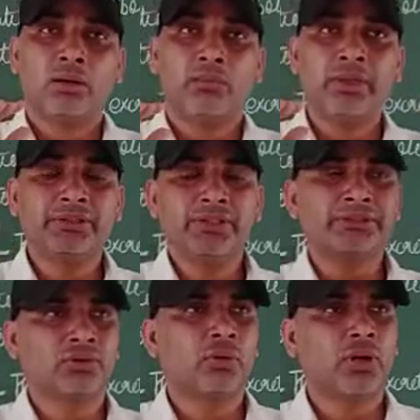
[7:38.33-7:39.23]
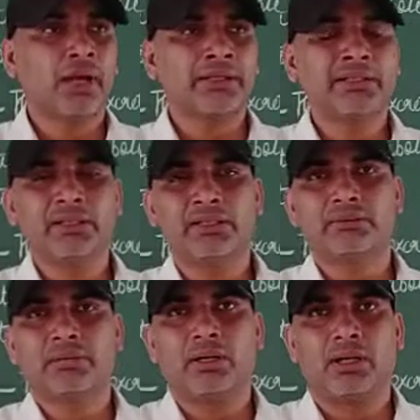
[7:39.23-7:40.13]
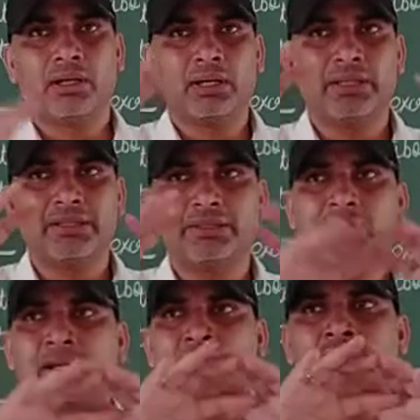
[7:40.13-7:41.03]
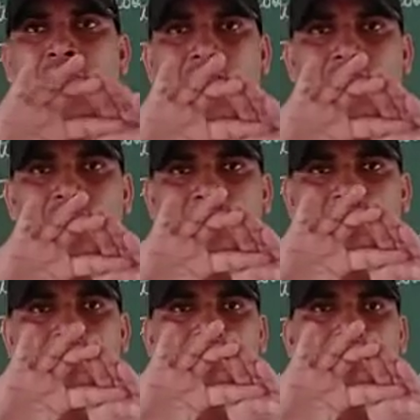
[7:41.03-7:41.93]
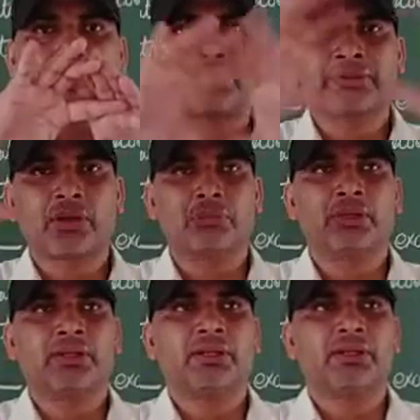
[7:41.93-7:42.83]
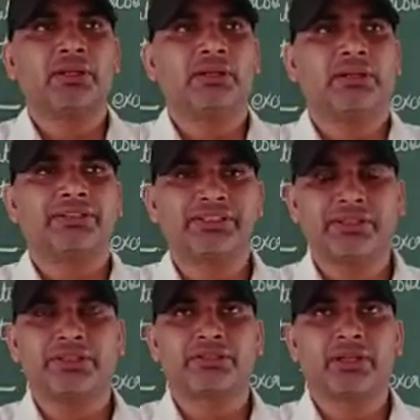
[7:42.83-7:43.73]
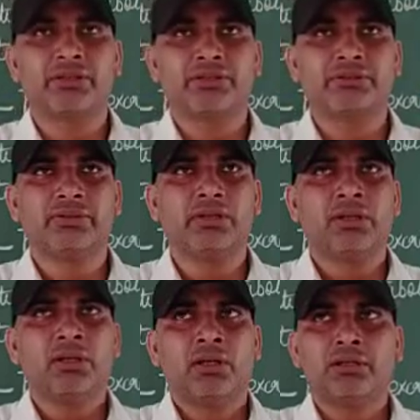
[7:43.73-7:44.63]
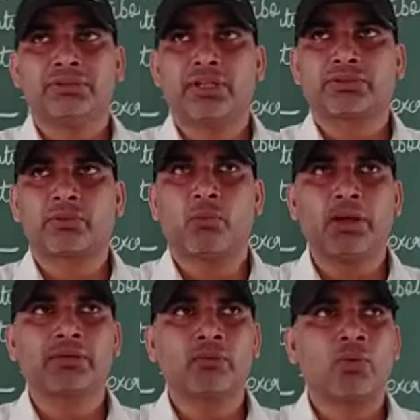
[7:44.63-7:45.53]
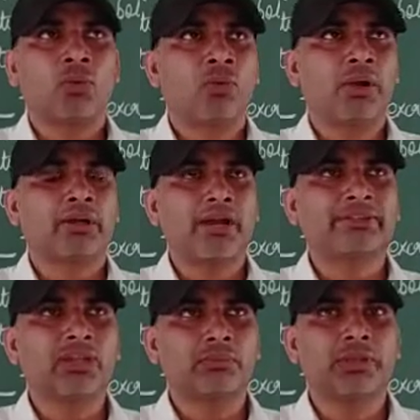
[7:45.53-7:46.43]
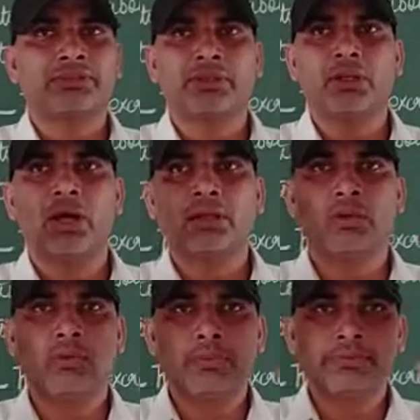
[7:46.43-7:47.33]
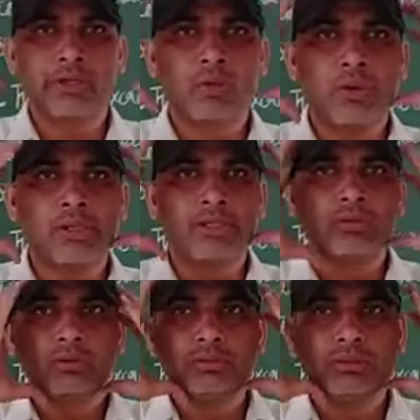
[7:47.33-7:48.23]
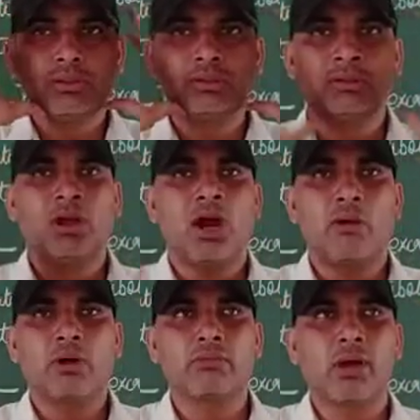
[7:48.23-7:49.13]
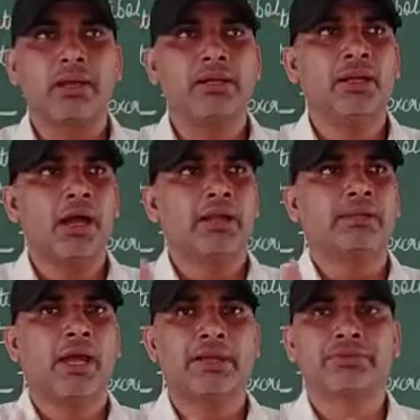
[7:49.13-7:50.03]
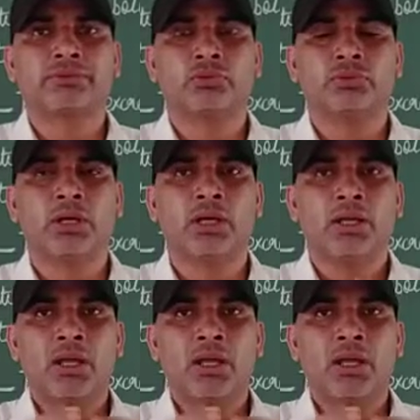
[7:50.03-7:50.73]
we are just look at here in the process of the excretion, just what kinds of the scenario which are going in our mind, and that to the